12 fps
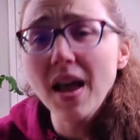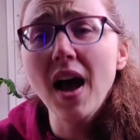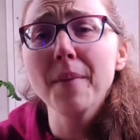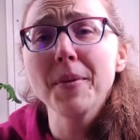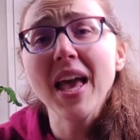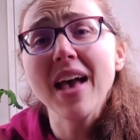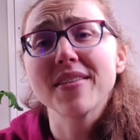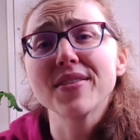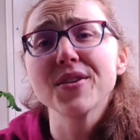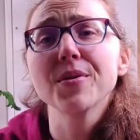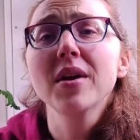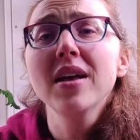but yeah,
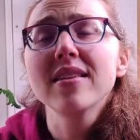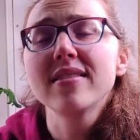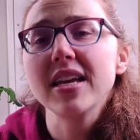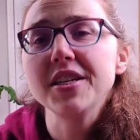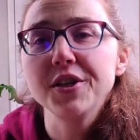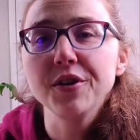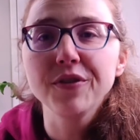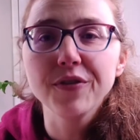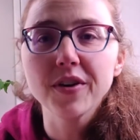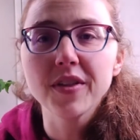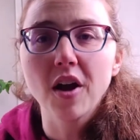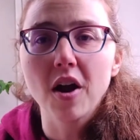so stay tuned
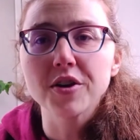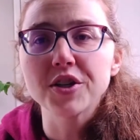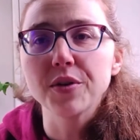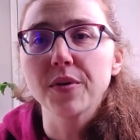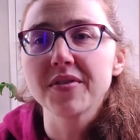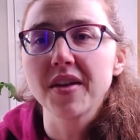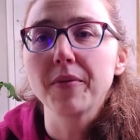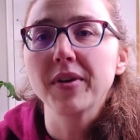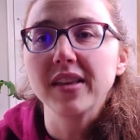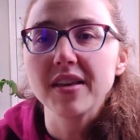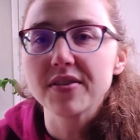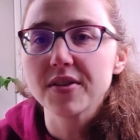for the garden tours. I
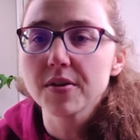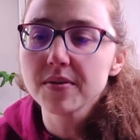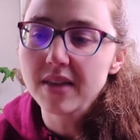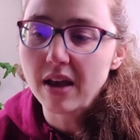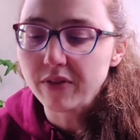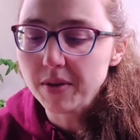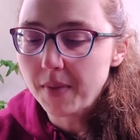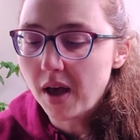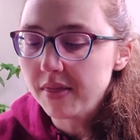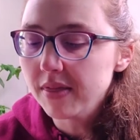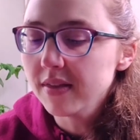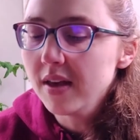release those every
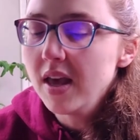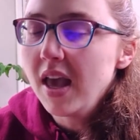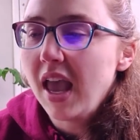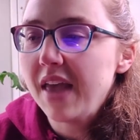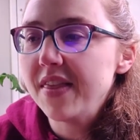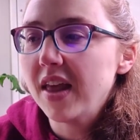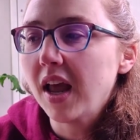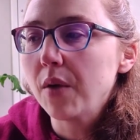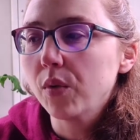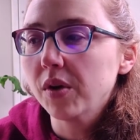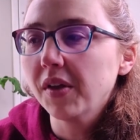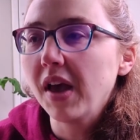month. And then
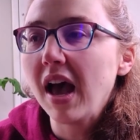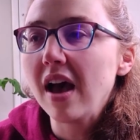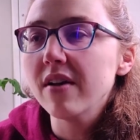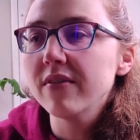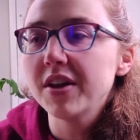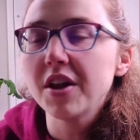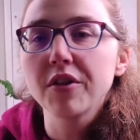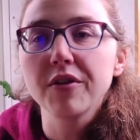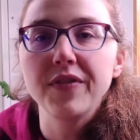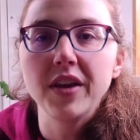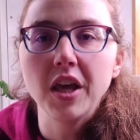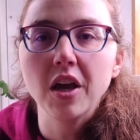I will have
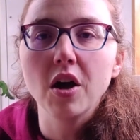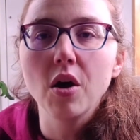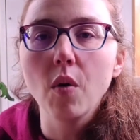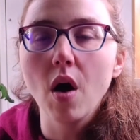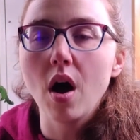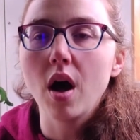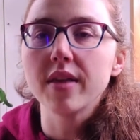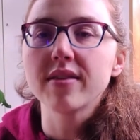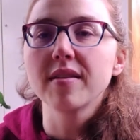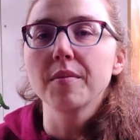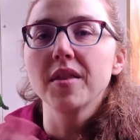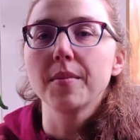another video on
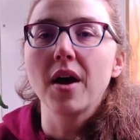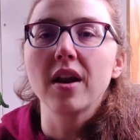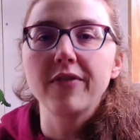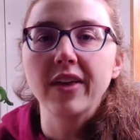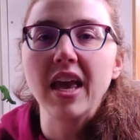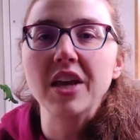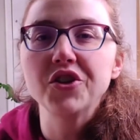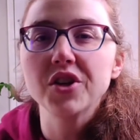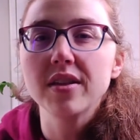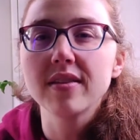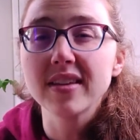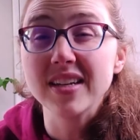some of the
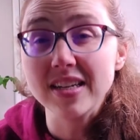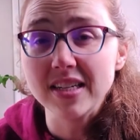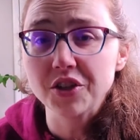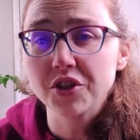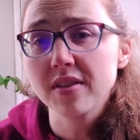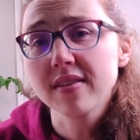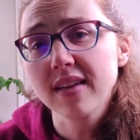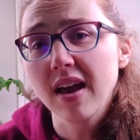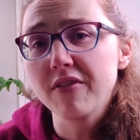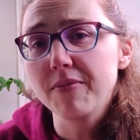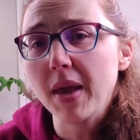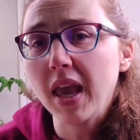modifications and additions
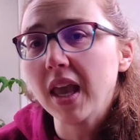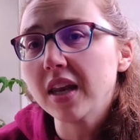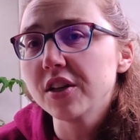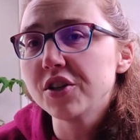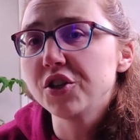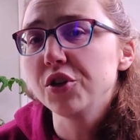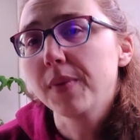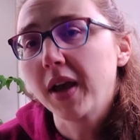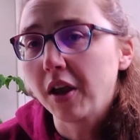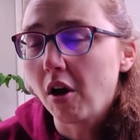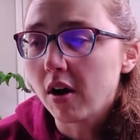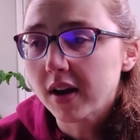I've made to
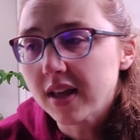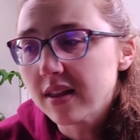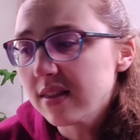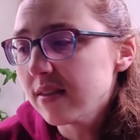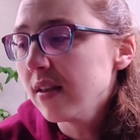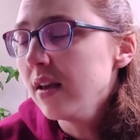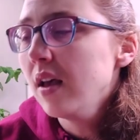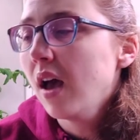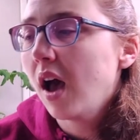my garden,